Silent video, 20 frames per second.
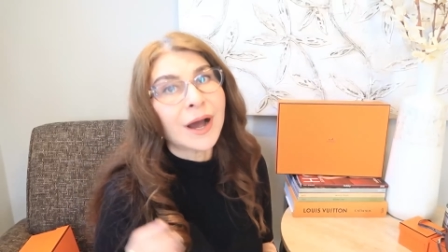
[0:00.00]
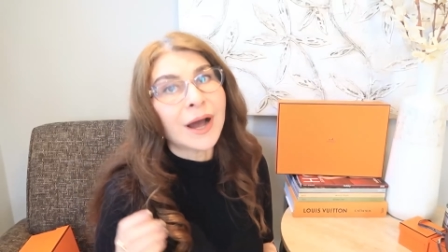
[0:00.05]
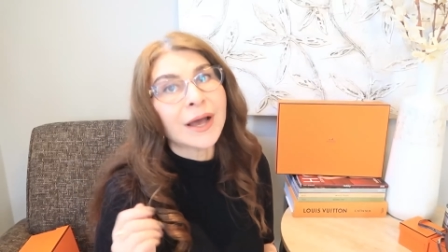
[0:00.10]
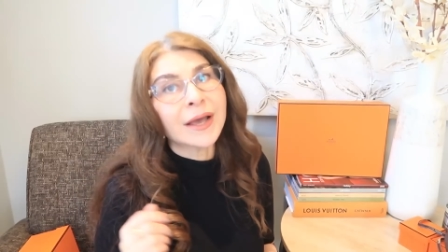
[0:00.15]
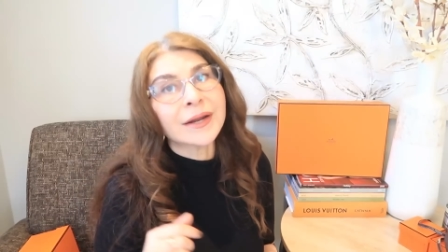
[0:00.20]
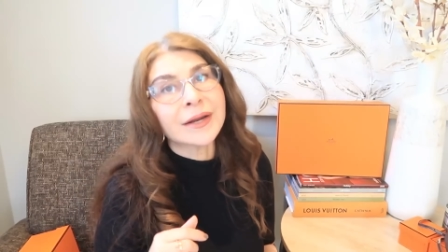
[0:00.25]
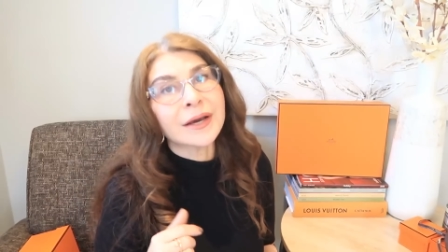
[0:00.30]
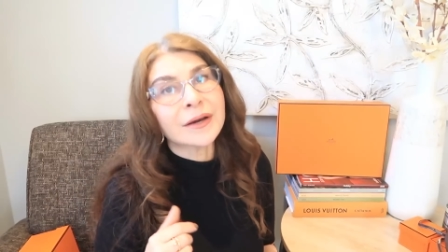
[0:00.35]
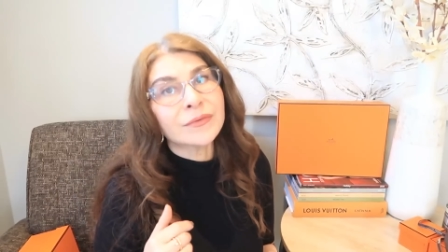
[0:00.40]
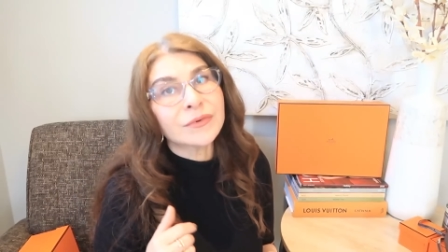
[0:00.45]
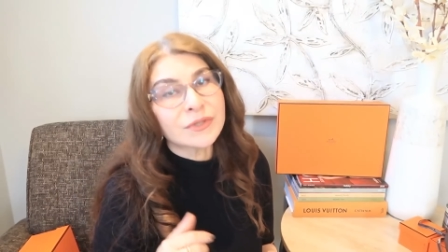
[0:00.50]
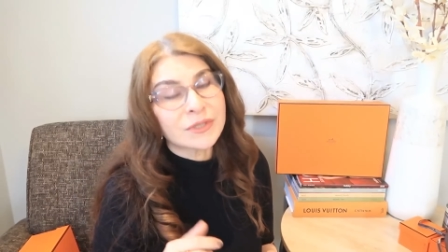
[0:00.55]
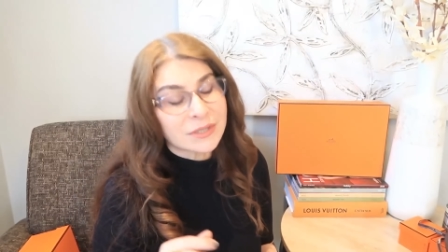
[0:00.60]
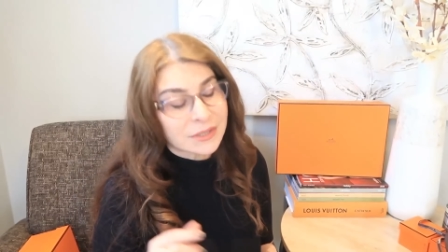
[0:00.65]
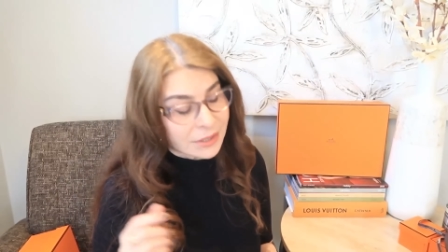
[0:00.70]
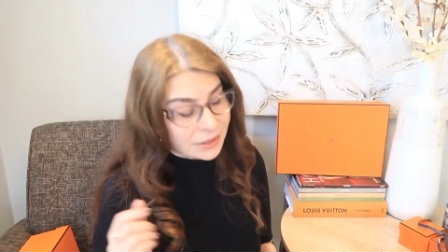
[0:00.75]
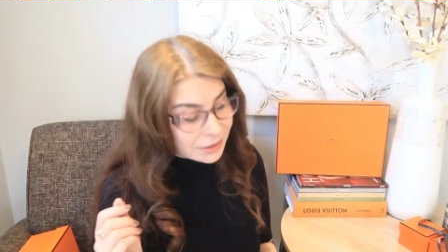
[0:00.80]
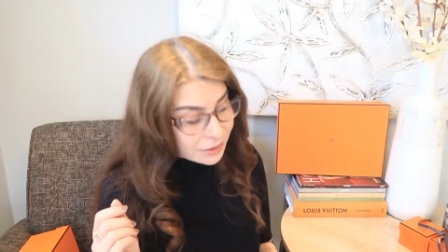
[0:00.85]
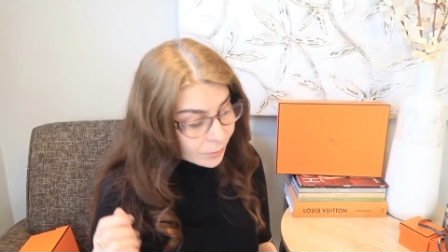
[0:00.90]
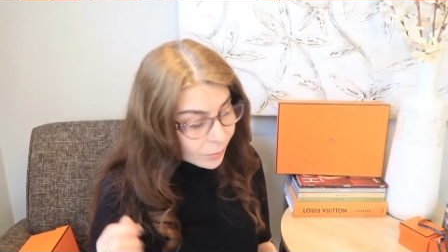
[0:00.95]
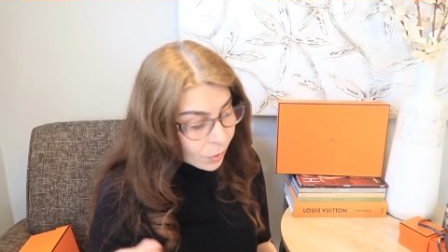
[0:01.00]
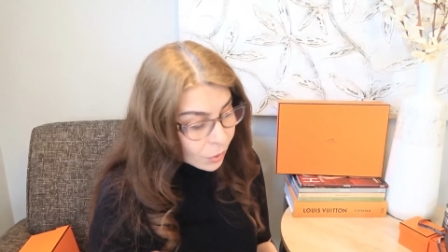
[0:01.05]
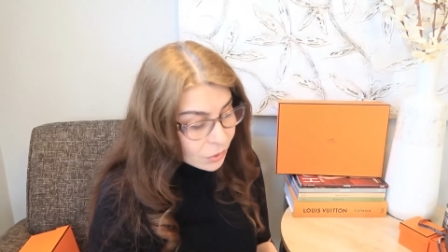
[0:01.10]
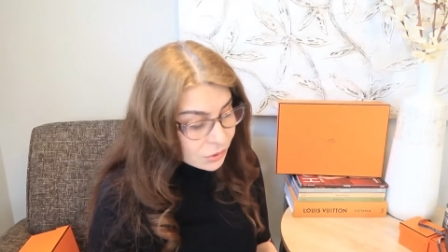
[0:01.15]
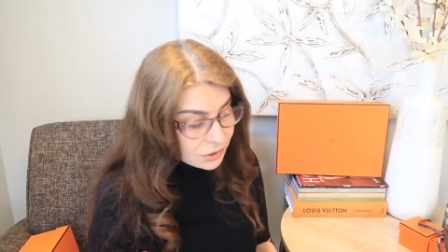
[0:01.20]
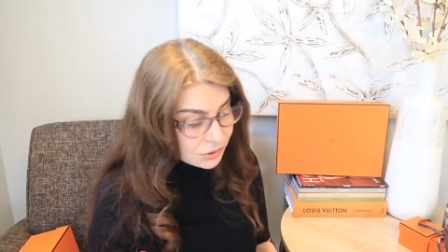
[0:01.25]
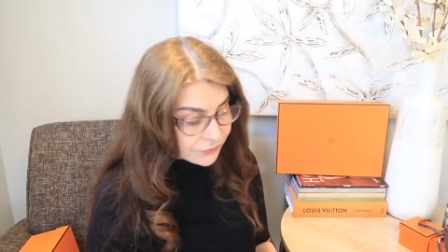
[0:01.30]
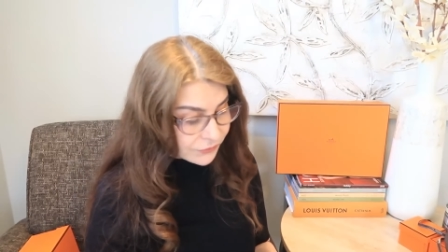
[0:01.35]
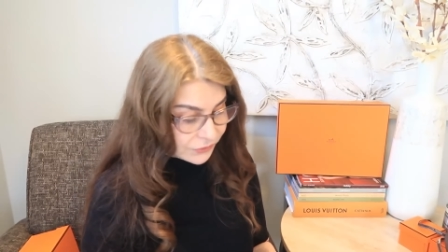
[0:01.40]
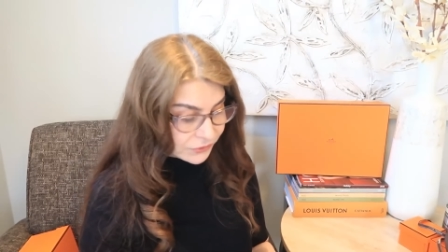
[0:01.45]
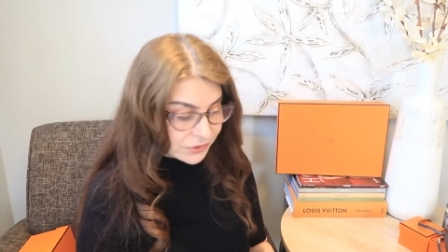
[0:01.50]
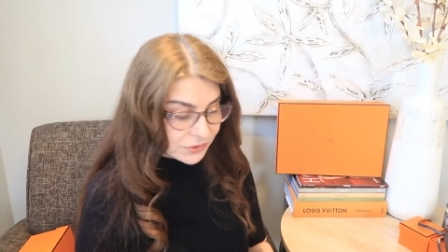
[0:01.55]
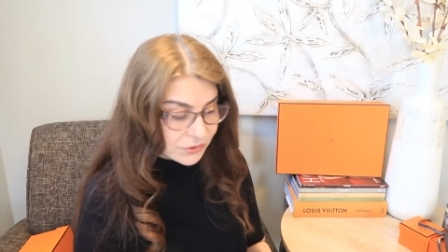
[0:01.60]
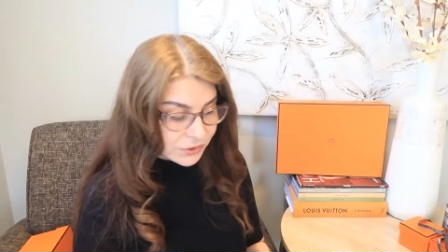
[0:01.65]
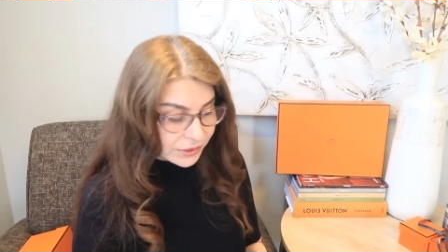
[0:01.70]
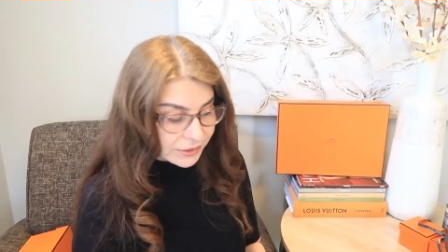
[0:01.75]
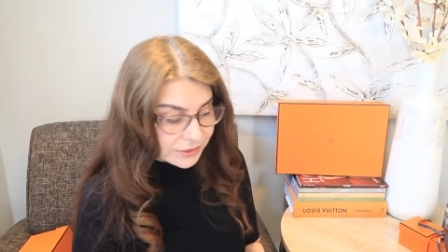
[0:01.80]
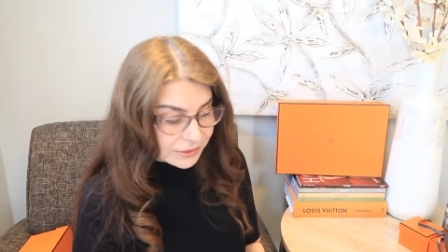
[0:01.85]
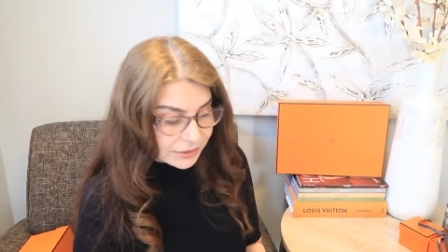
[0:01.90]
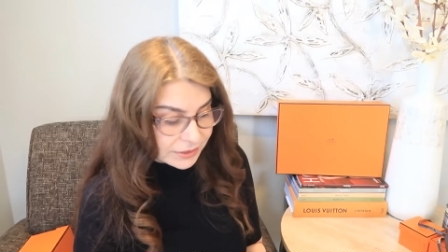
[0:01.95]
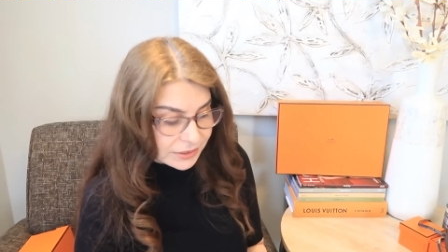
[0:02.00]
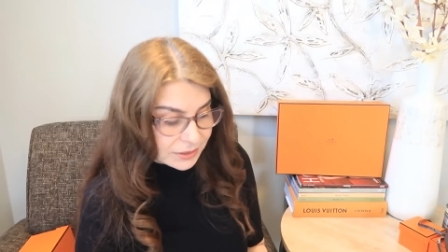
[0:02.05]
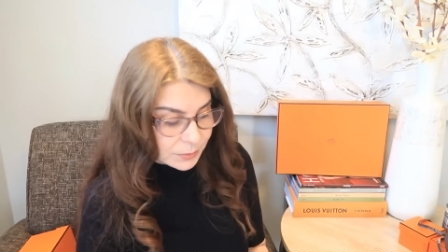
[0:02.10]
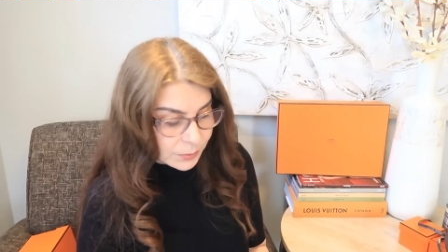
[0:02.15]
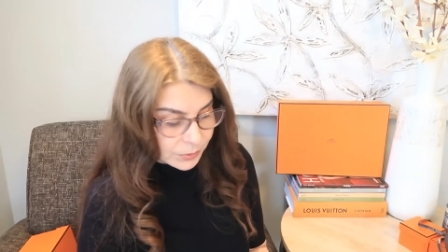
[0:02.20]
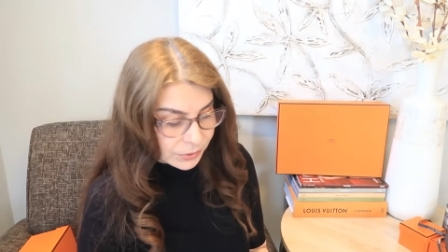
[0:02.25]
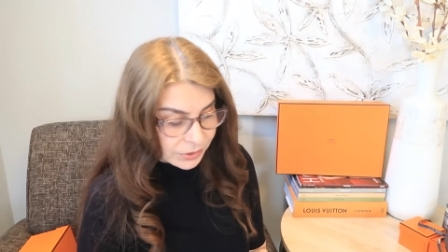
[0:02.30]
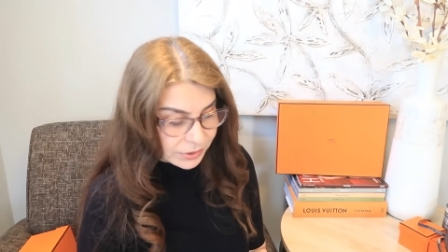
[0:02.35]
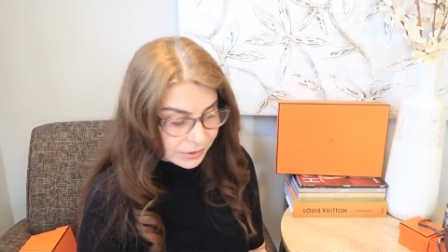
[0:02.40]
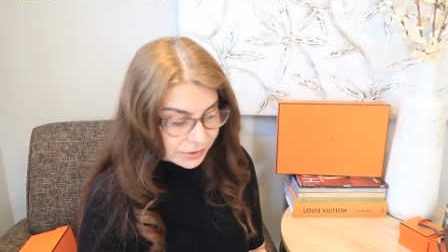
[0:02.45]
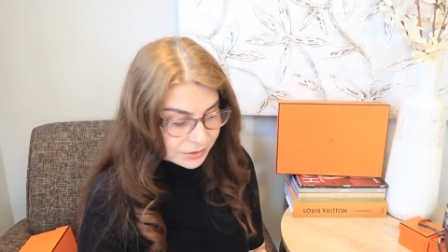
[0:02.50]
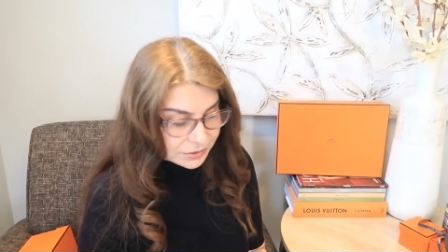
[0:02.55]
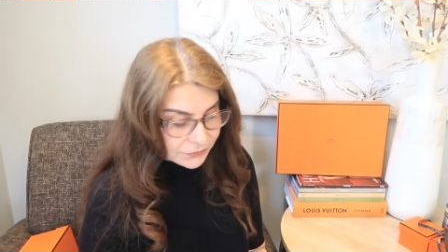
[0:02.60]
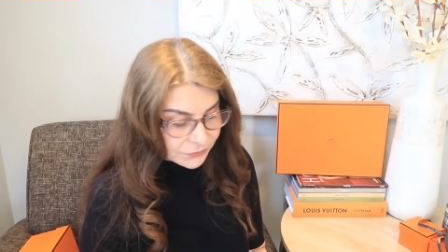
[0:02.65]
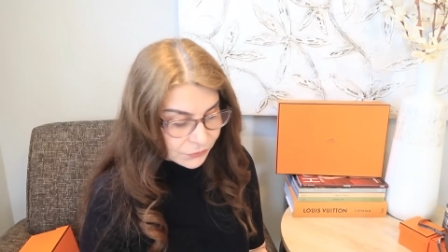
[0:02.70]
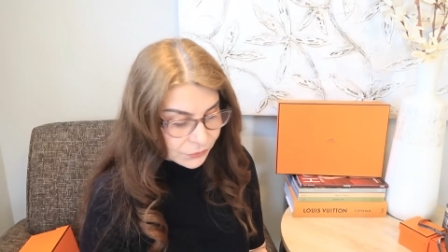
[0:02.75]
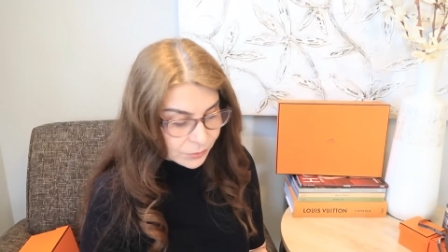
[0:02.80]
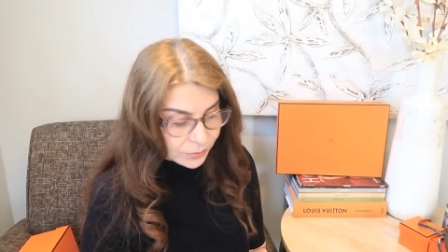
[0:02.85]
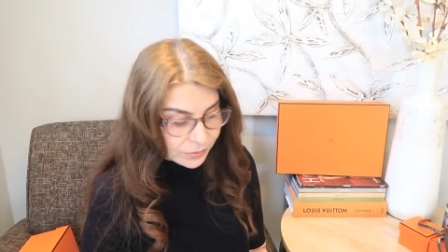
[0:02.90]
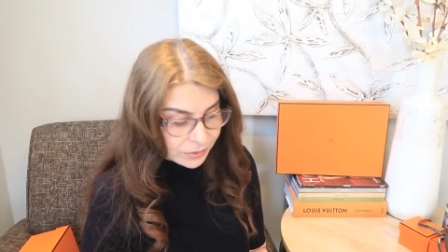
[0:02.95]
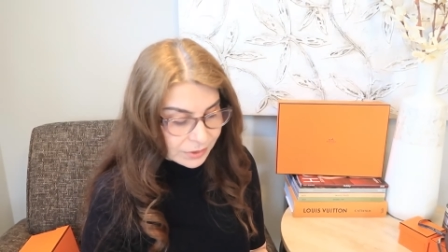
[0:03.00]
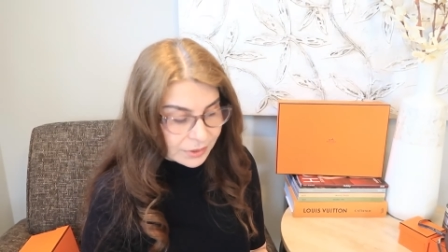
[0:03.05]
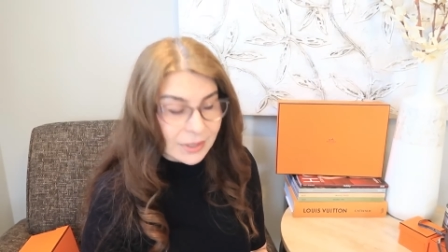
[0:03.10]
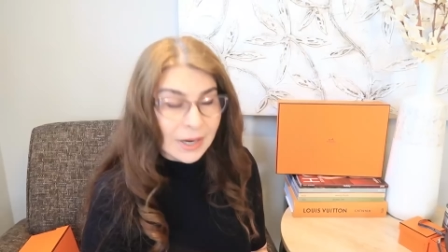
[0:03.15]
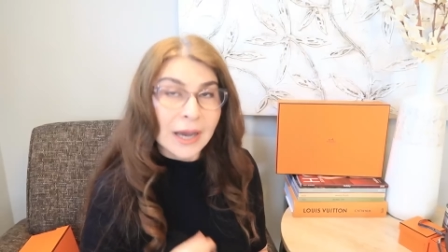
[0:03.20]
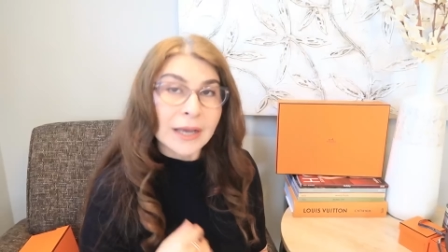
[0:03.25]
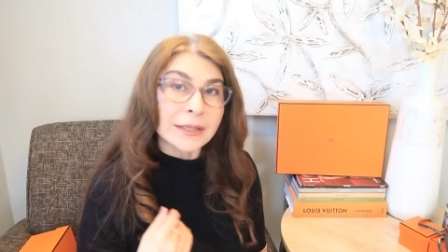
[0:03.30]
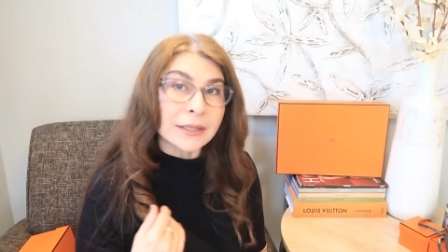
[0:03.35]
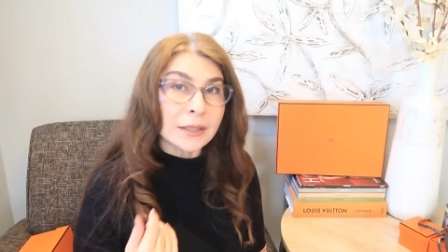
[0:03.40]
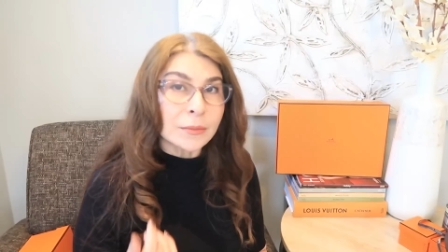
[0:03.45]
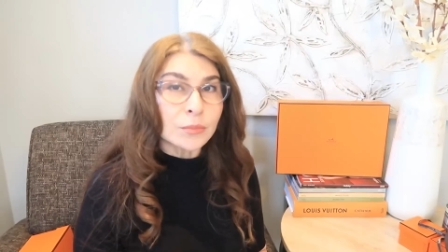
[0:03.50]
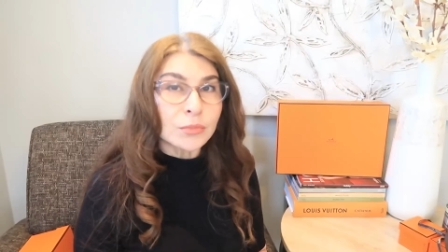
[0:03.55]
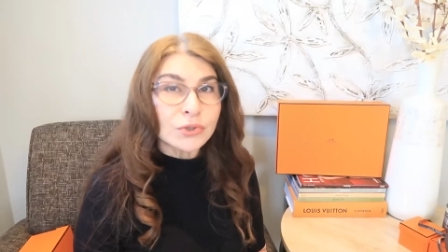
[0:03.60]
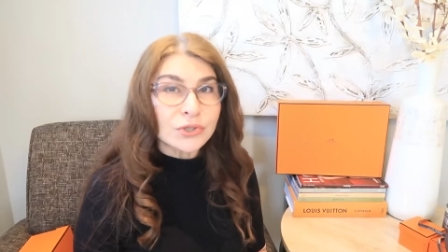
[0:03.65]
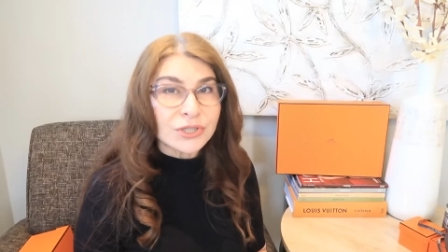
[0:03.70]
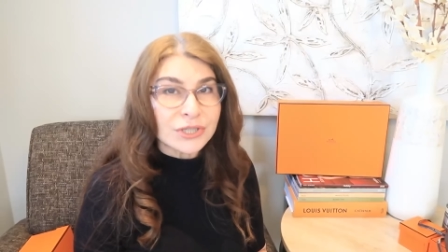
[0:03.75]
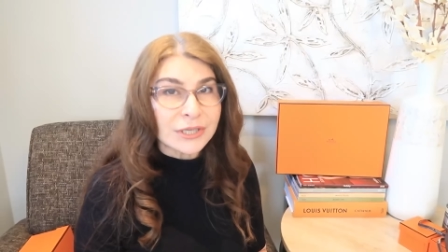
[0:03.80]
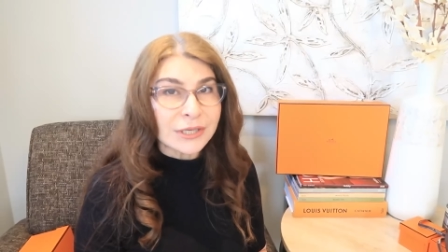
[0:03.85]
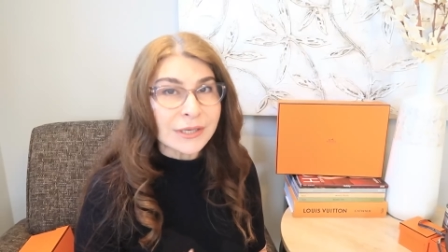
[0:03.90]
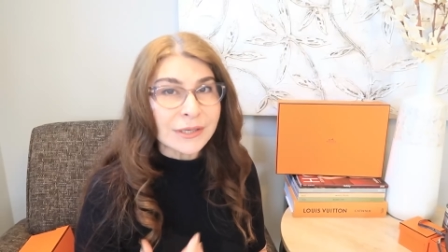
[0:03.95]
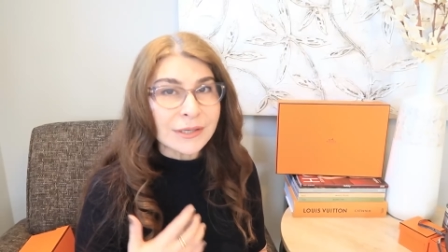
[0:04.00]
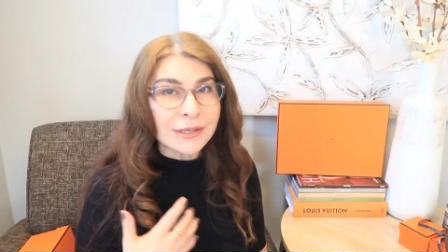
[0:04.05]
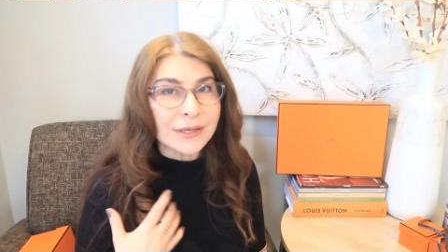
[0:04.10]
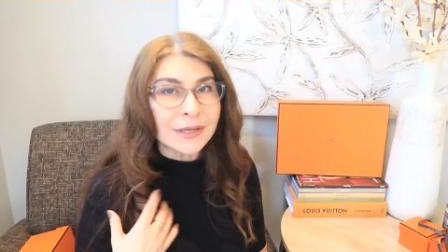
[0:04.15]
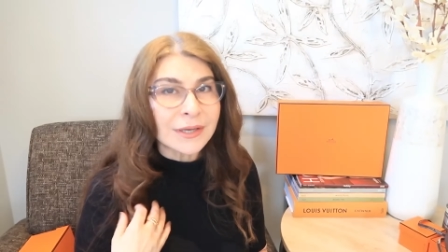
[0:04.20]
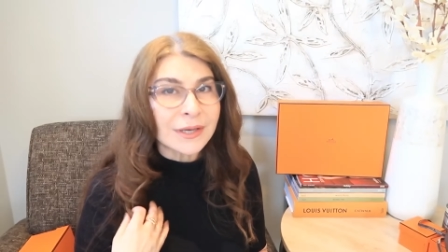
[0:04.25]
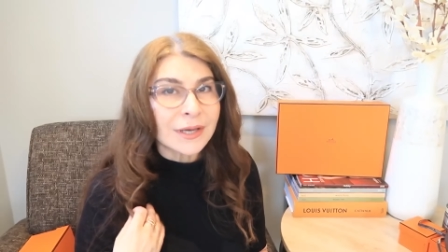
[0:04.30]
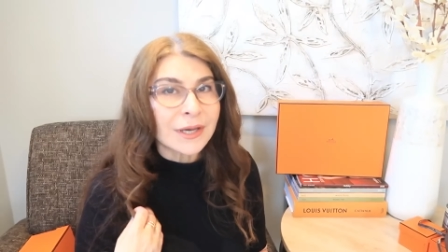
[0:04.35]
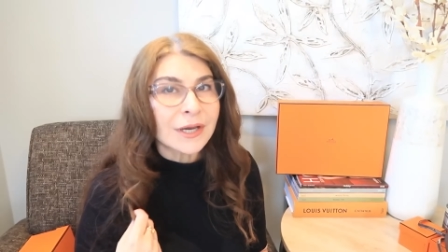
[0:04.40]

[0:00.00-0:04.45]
and I would say the most frustrating experience for me at the boutique